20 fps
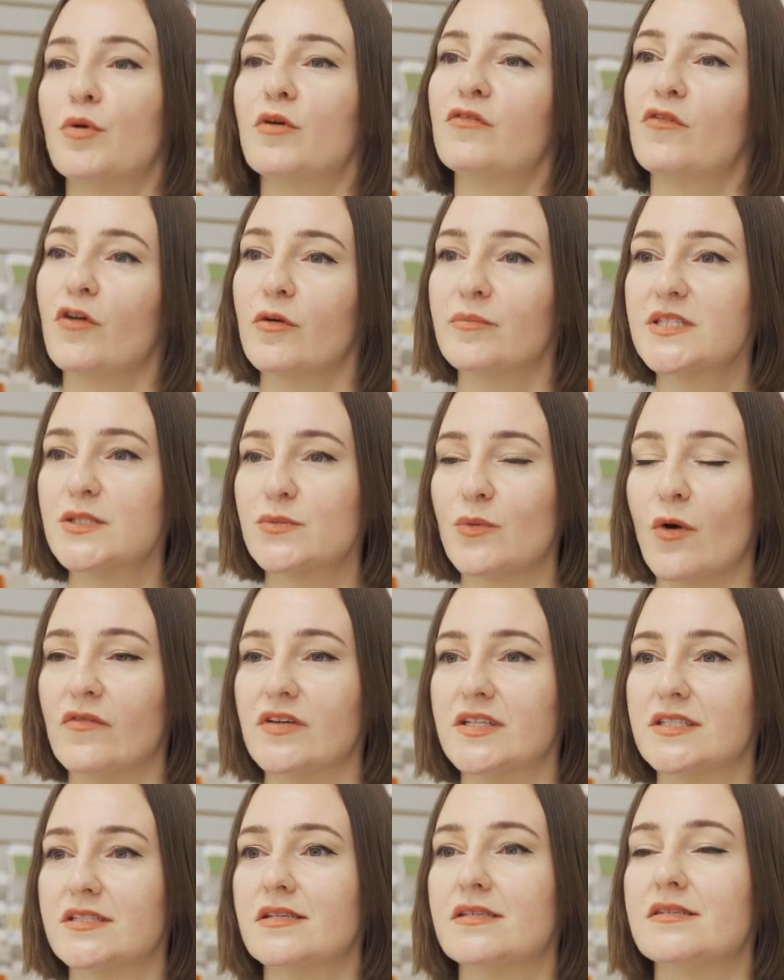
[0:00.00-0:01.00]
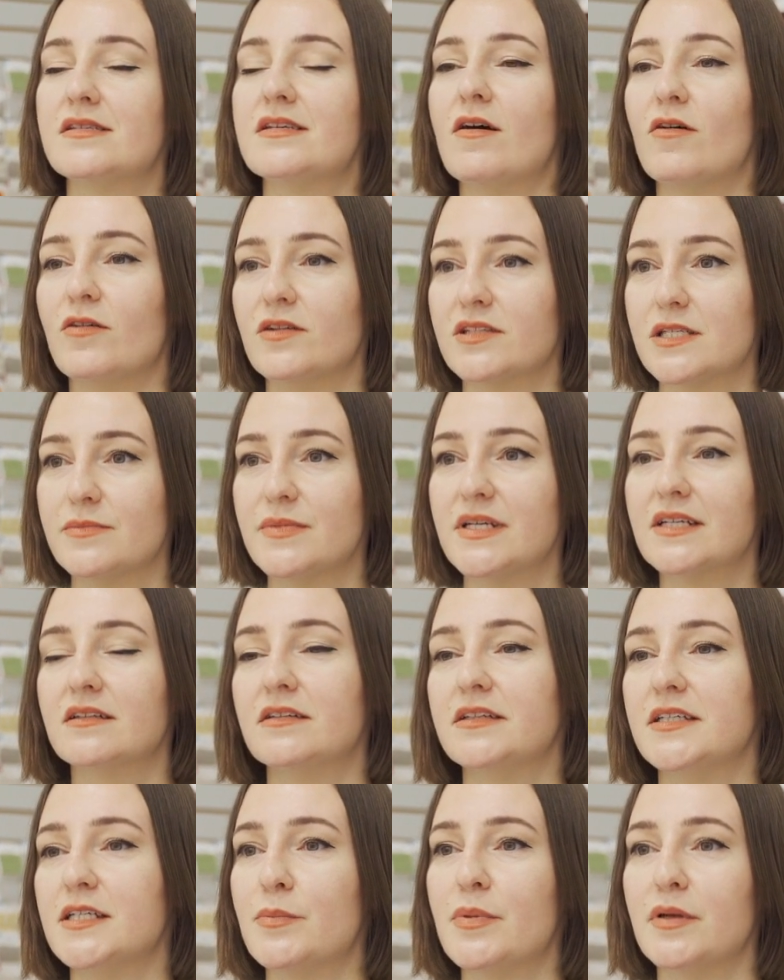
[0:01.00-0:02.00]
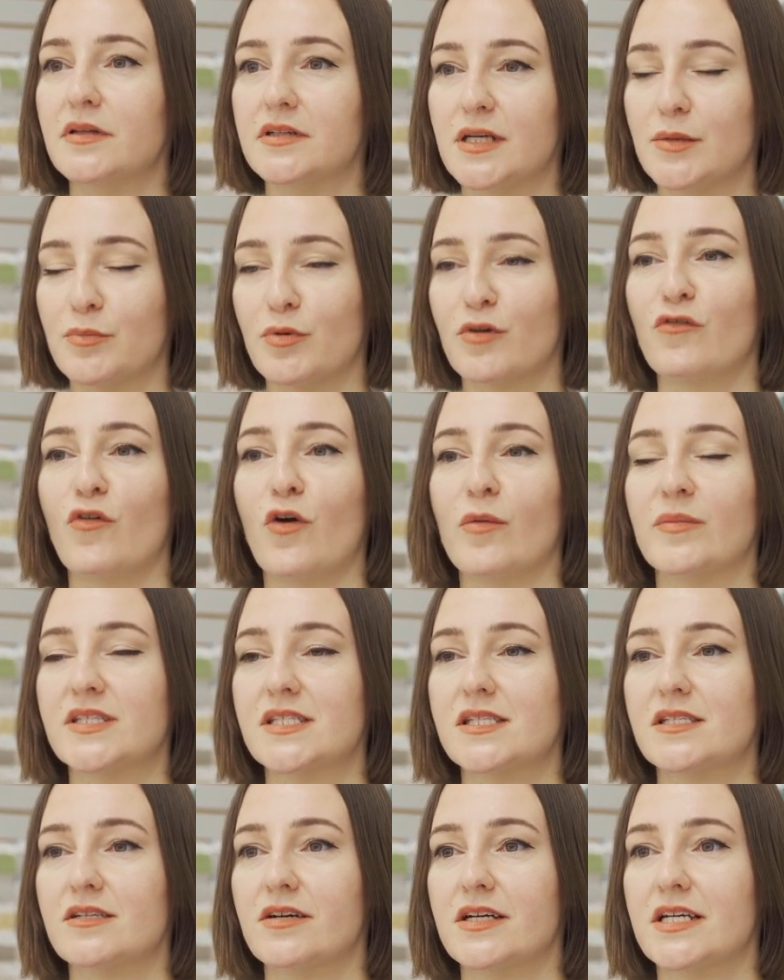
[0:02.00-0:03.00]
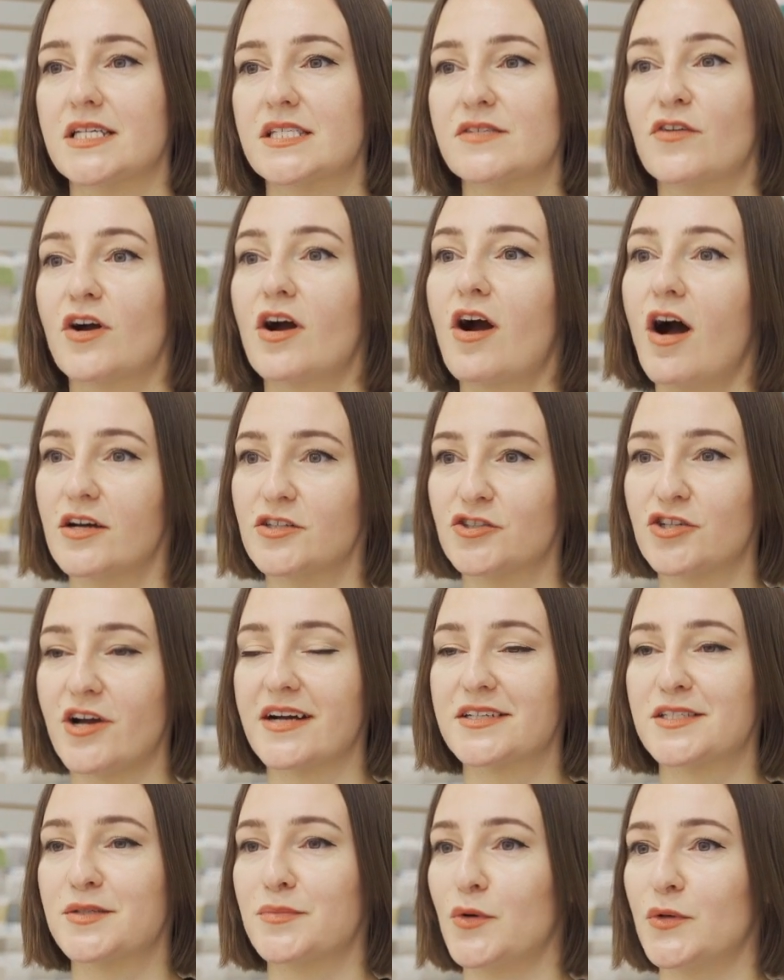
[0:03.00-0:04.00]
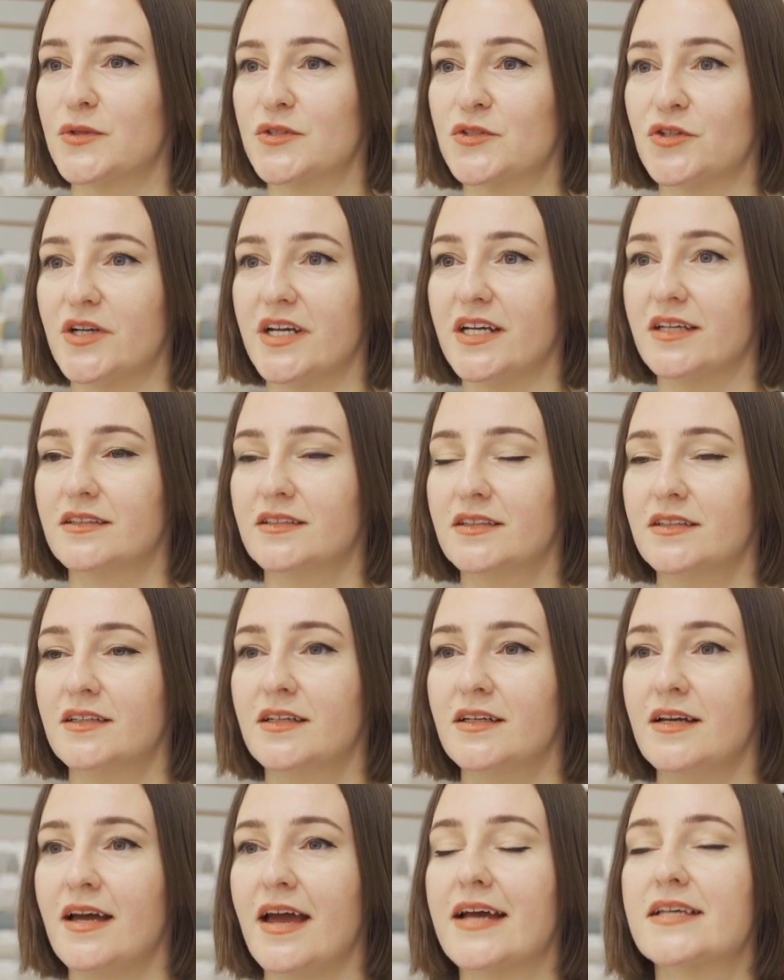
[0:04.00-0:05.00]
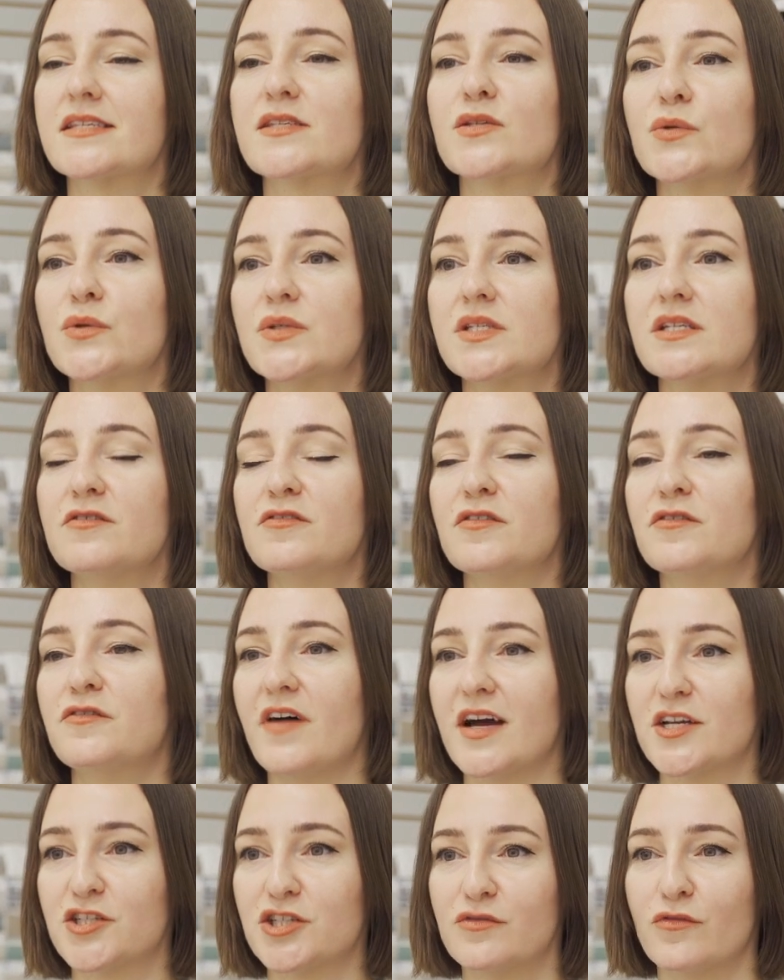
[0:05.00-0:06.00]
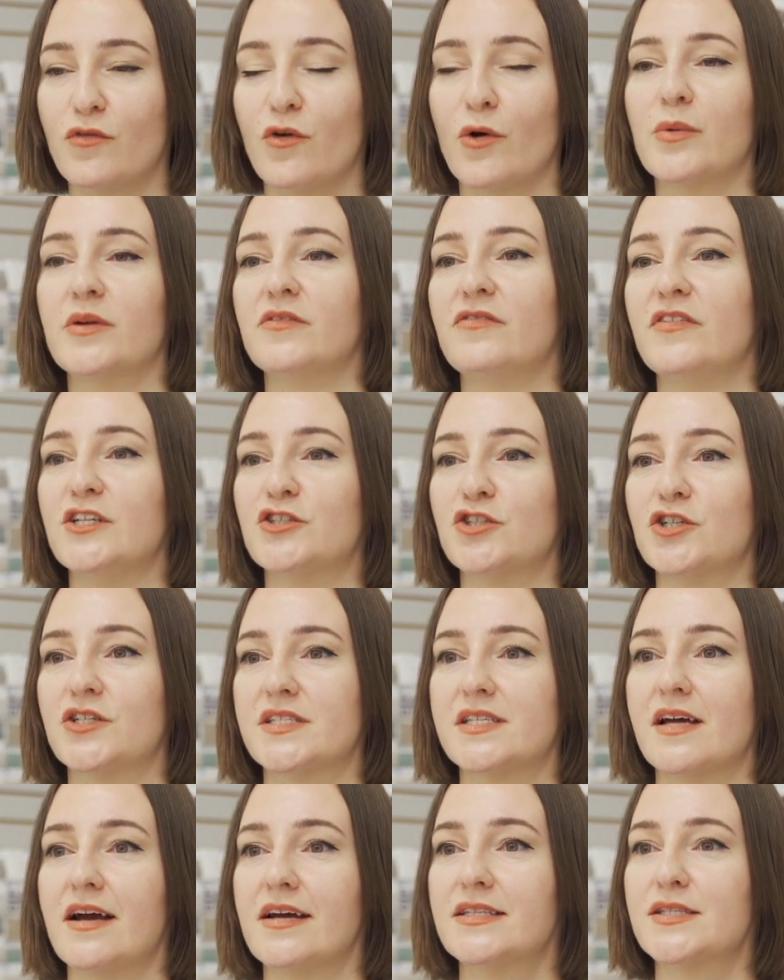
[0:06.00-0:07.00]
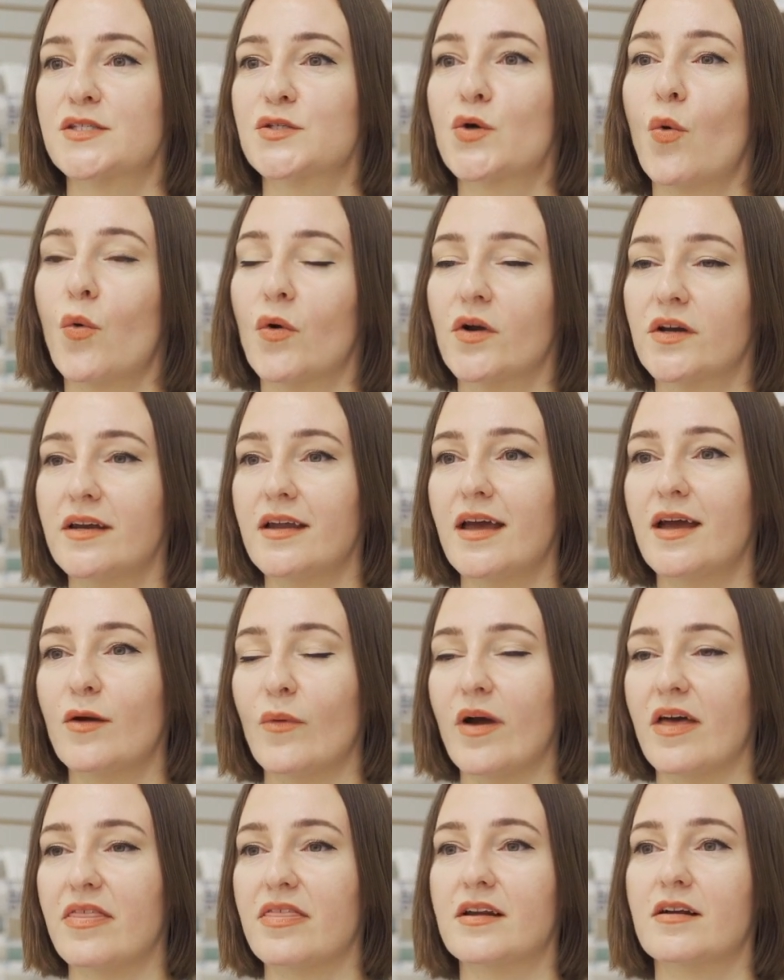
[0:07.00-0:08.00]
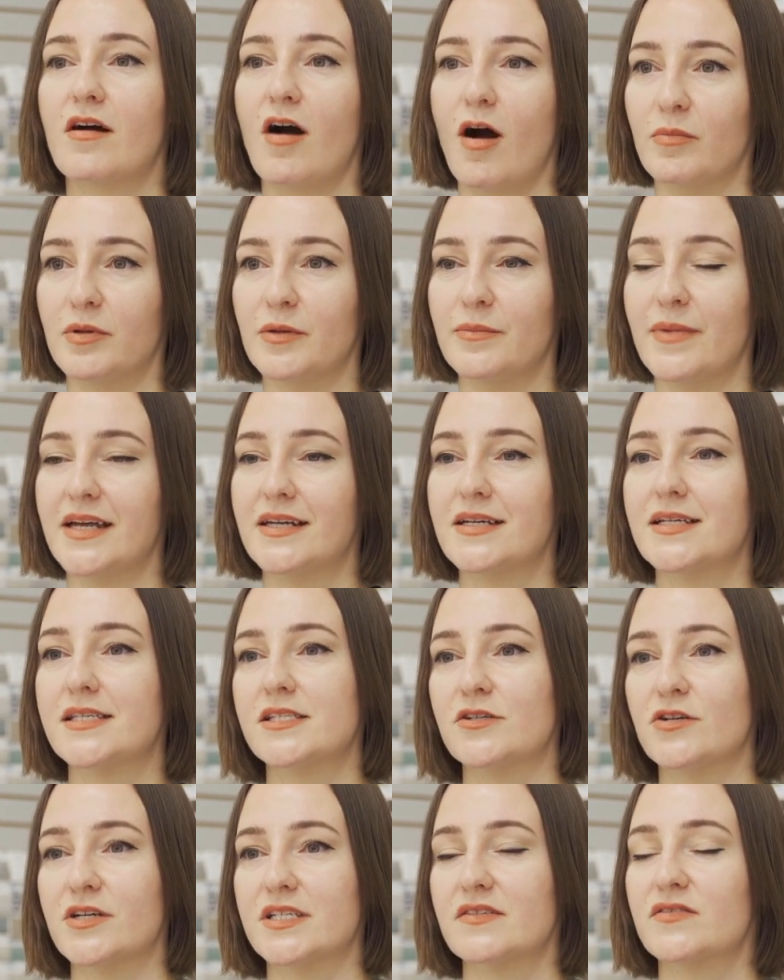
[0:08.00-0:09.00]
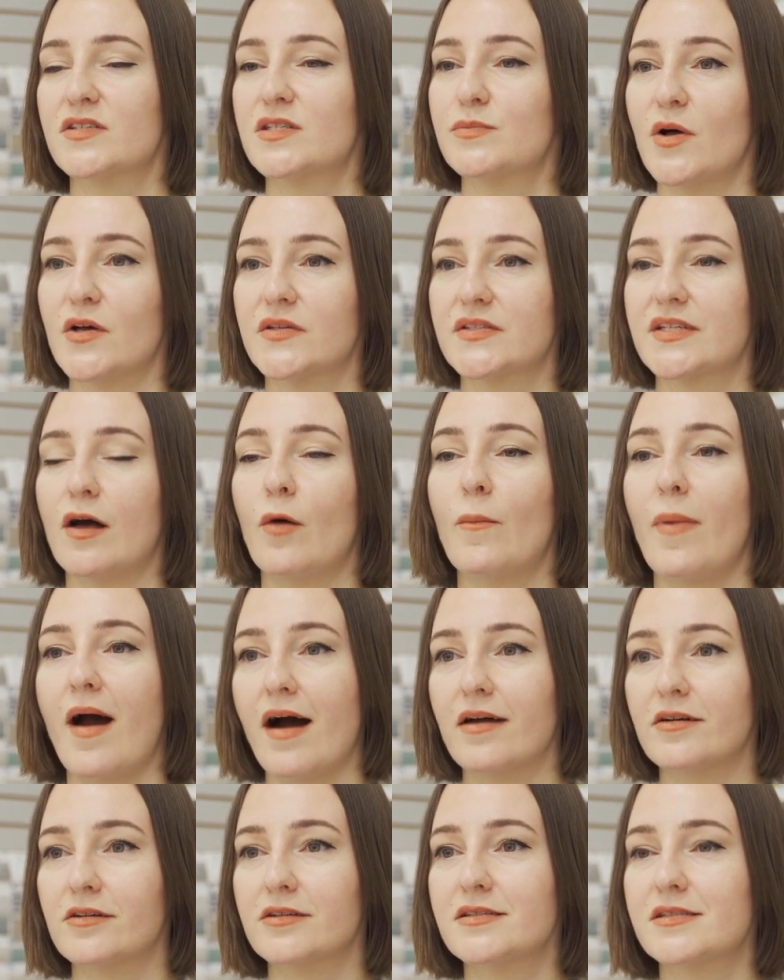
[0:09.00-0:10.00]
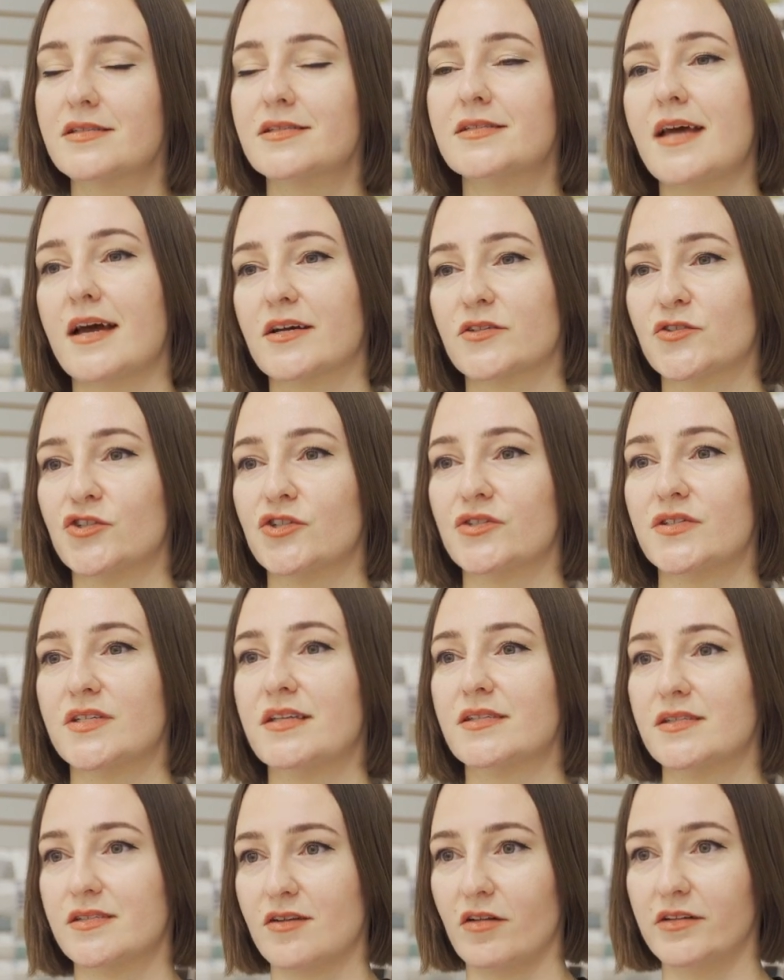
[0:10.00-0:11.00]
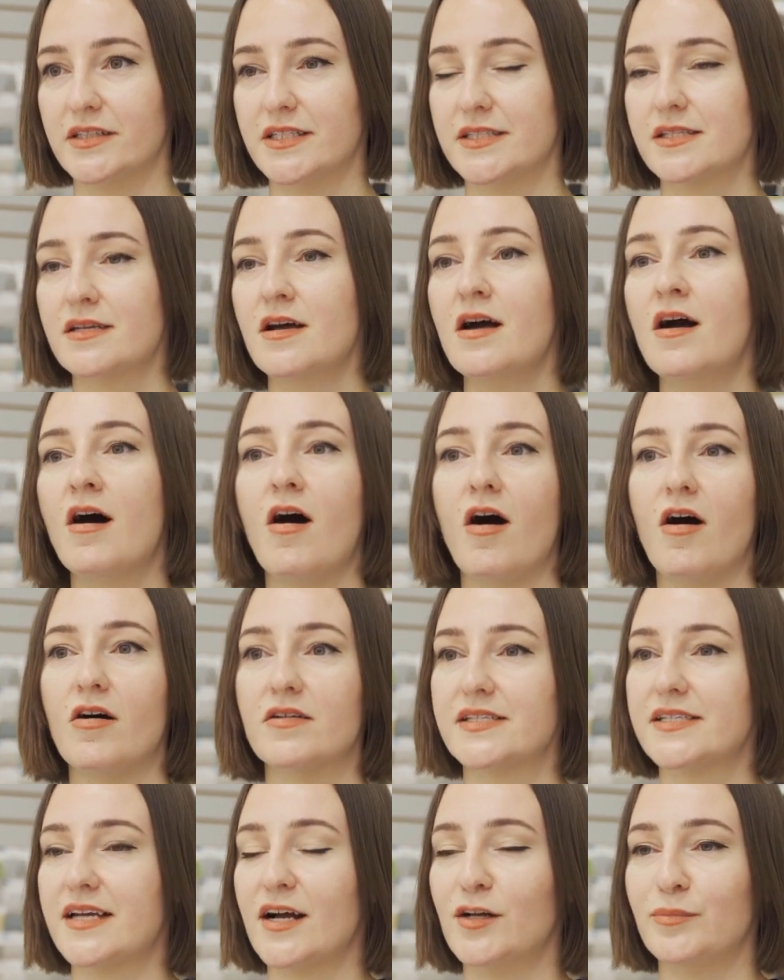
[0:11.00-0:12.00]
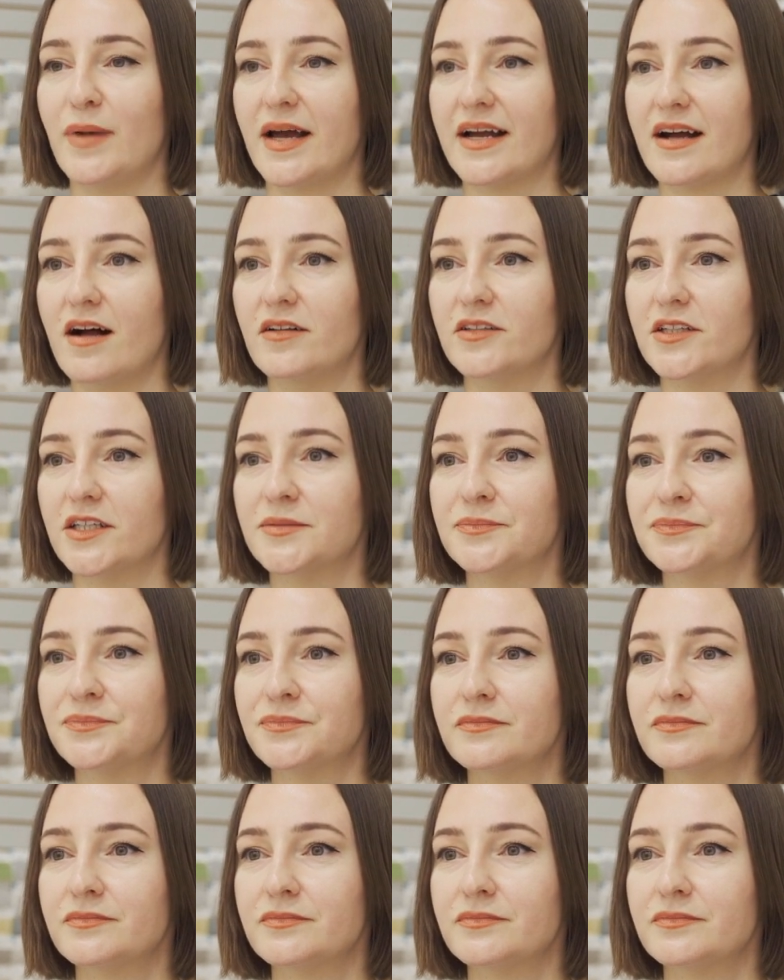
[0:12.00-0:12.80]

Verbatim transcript: Performance Wovens is the ultimate cleanability performance series for contract upholstery. Exclusive fashion-forward feature designs coordinate with and complement a series of small-scale patterns, textures, and solids, all styled by color.